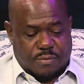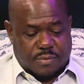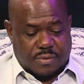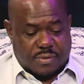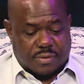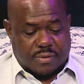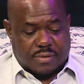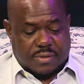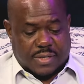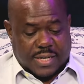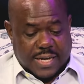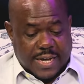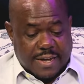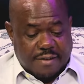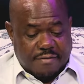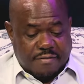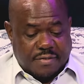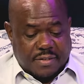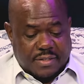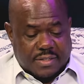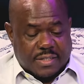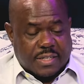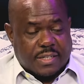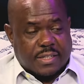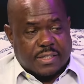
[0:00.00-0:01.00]
with the
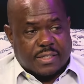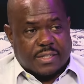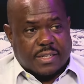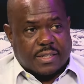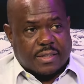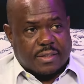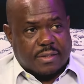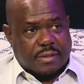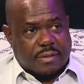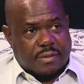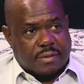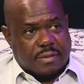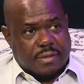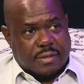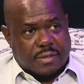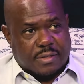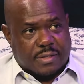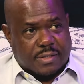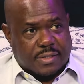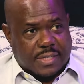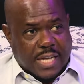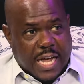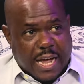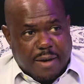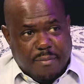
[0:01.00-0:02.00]
evidence and
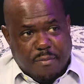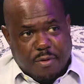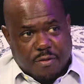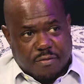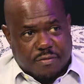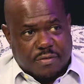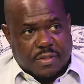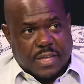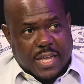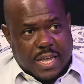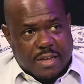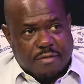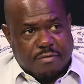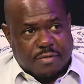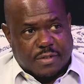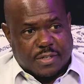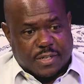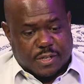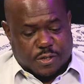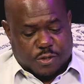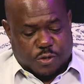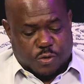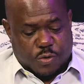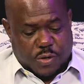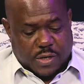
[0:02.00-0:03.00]
the sum of the
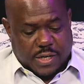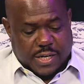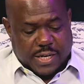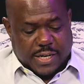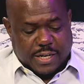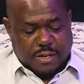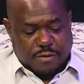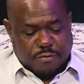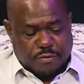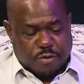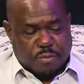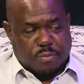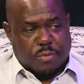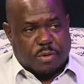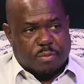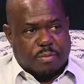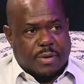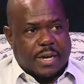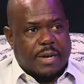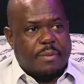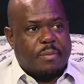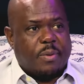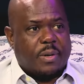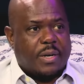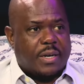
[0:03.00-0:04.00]
evidence you're getting from the
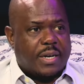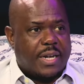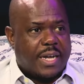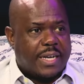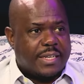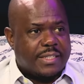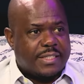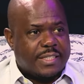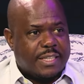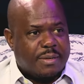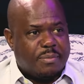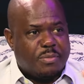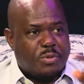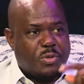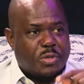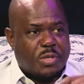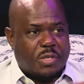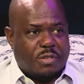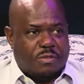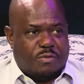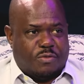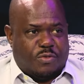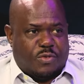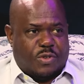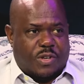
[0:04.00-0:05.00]
Bible and ask them to
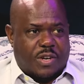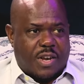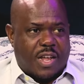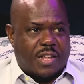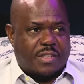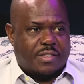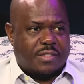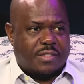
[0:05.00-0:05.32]
give you an